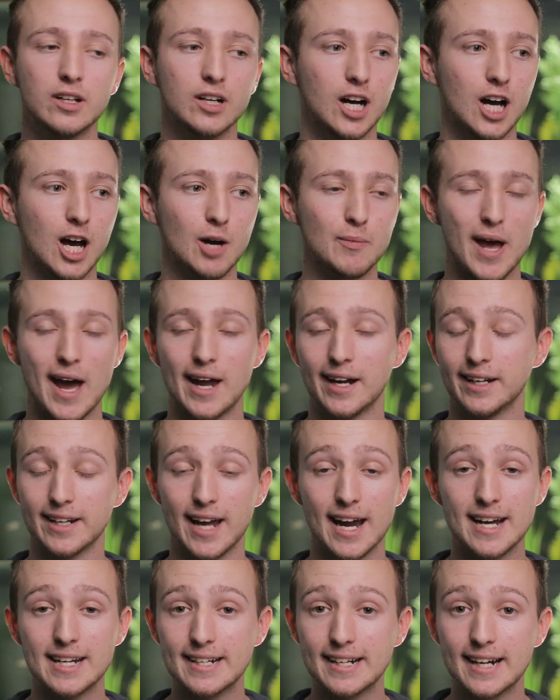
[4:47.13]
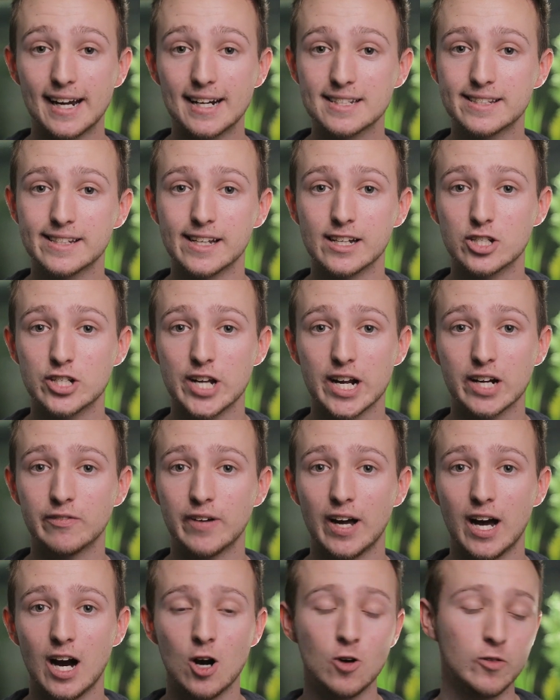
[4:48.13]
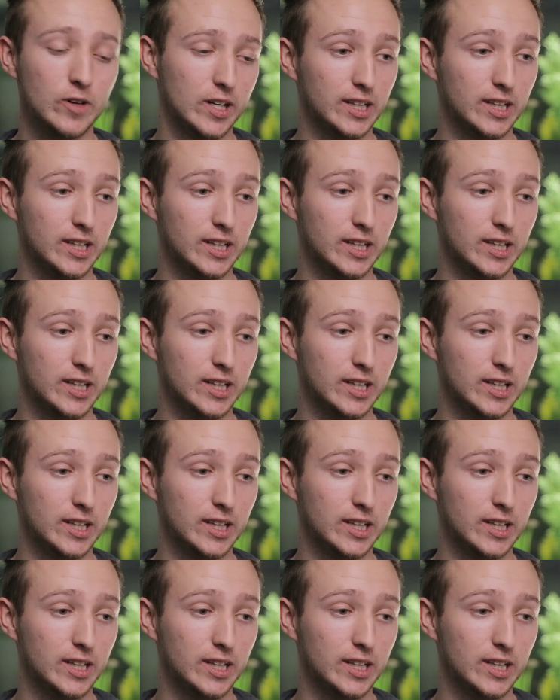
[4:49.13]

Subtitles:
Add a 99-cent check valve